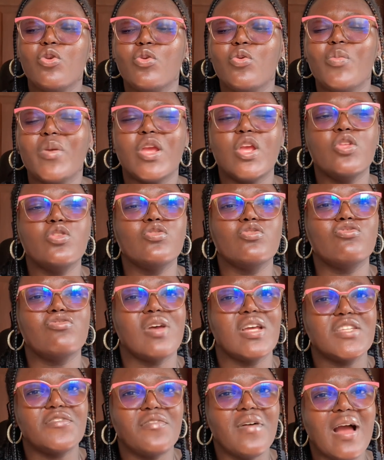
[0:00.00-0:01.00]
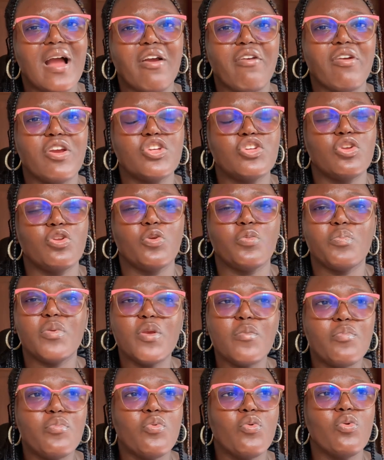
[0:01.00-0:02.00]
you begin to transfer aggression on
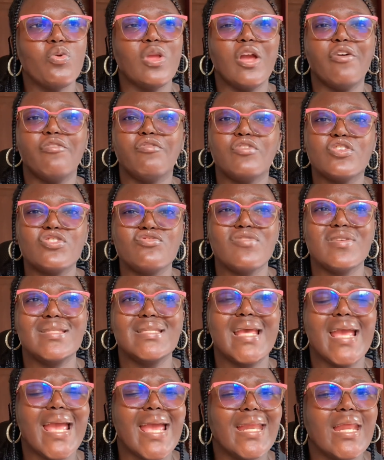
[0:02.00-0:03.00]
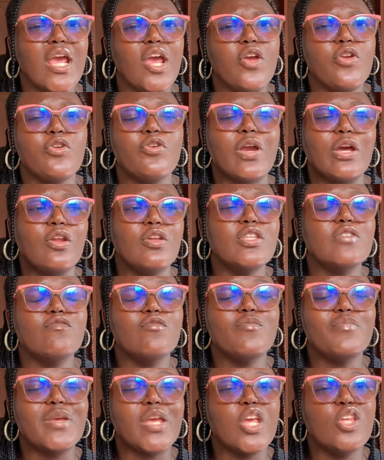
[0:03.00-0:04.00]
people, you are frustrated, you cannot
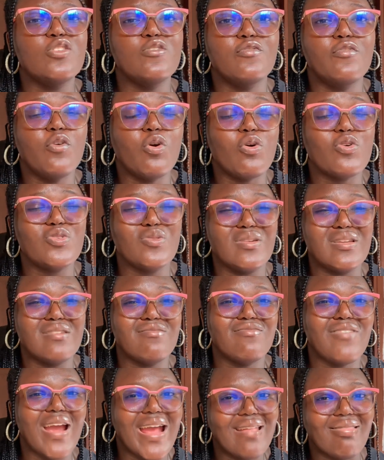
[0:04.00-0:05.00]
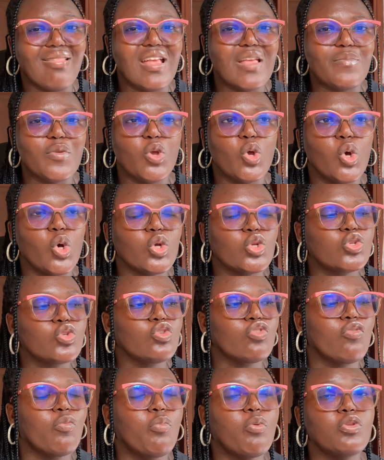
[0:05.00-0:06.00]
even begin to focus on the right things because
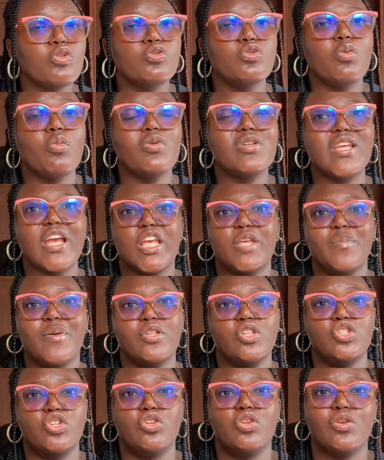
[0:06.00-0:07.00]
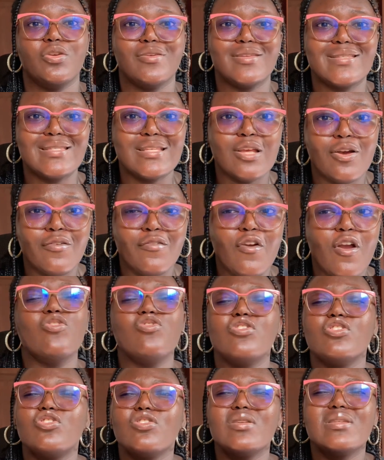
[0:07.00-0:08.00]
you put so much expectation on yourself,
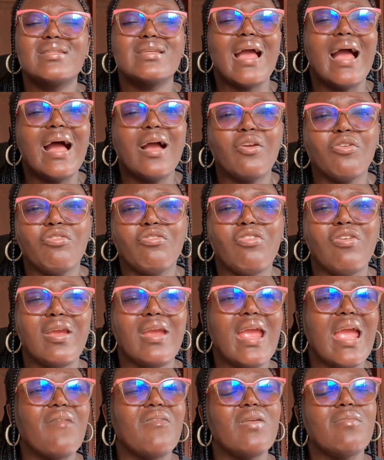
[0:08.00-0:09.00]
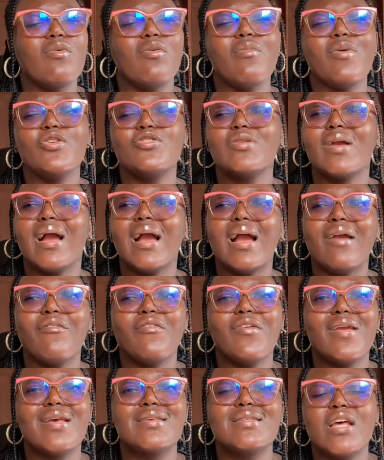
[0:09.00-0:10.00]
and you're just angry. Every moment you're
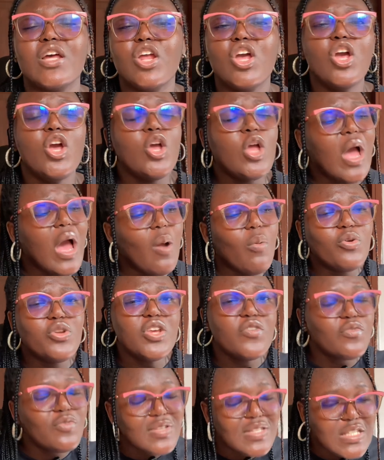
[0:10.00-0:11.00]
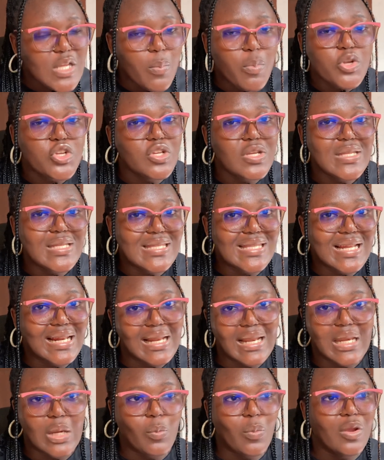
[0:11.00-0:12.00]
angry and sad. How would you even see opportunities
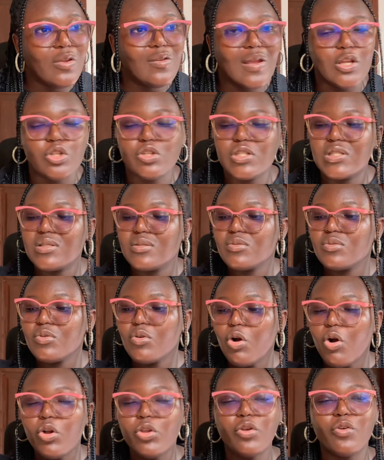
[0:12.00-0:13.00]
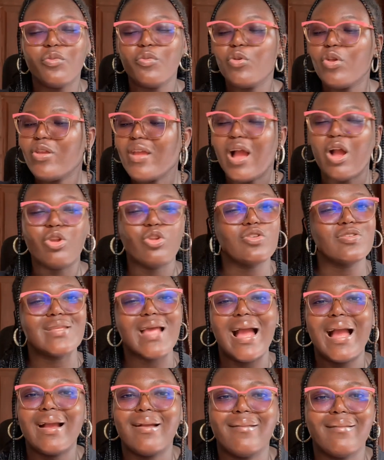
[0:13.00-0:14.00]
clearly when you're just you're just
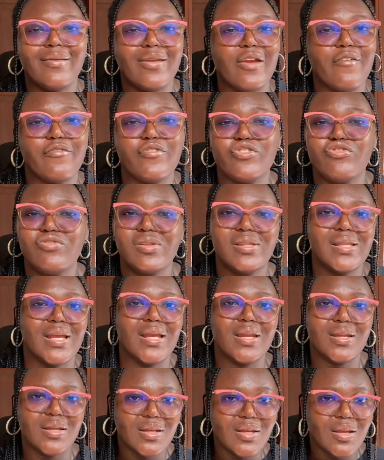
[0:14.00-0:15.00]
angry, you're frustrated?